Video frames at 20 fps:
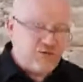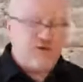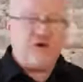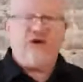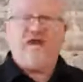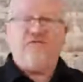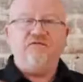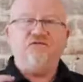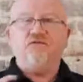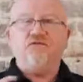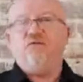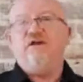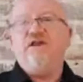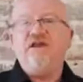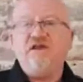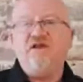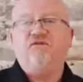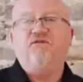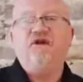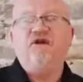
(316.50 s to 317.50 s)
going to have 3
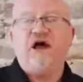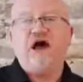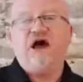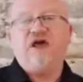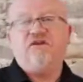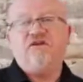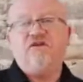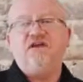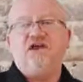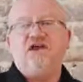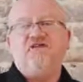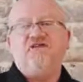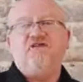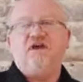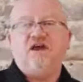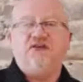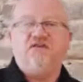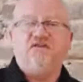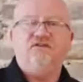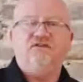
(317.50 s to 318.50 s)
different ITX
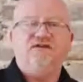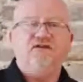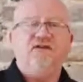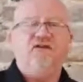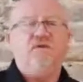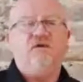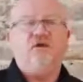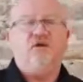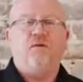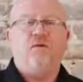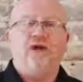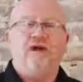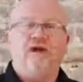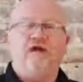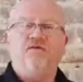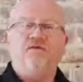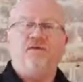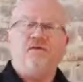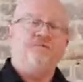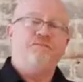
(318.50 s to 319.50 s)
sizes you need to be aware
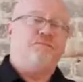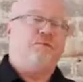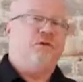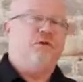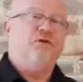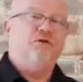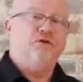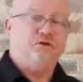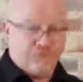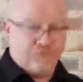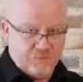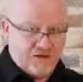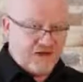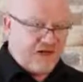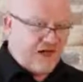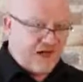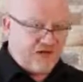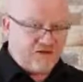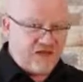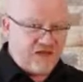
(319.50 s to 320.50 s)
of. There's mini
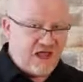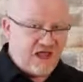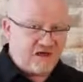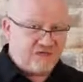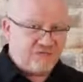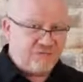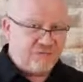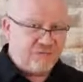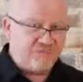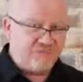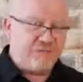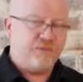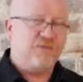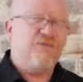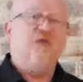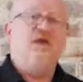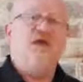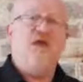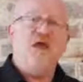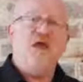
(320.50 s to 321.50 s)
ITX,
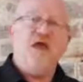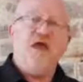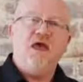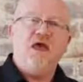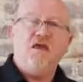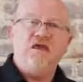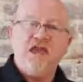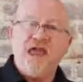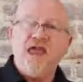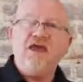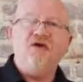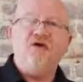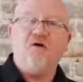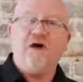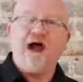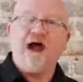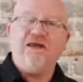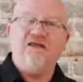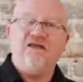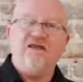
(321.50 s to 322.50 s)
nano
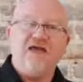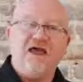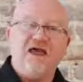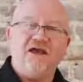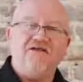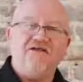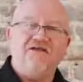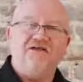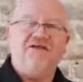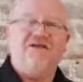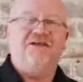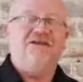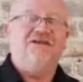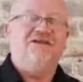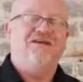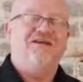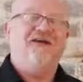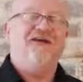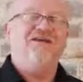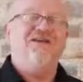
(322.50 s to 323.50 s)
ITX,
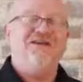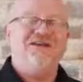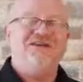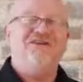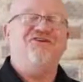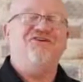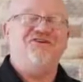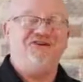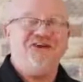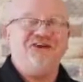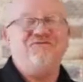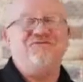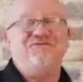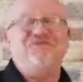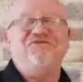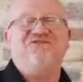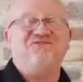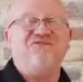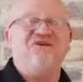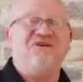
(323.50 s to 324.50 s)
and the incredibly
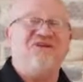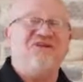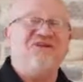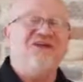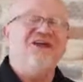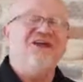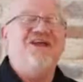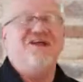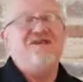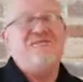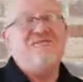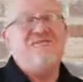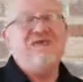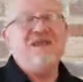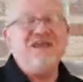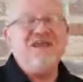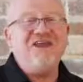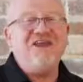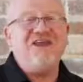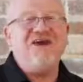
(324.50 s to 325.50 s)
small
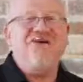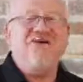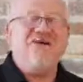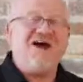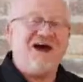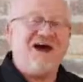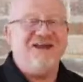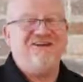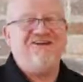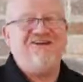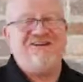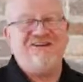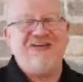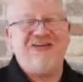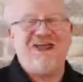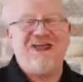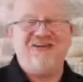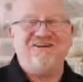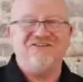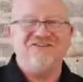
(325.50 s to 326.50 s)
pico
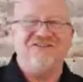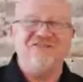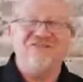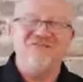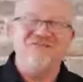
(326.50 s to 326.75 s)
ITX.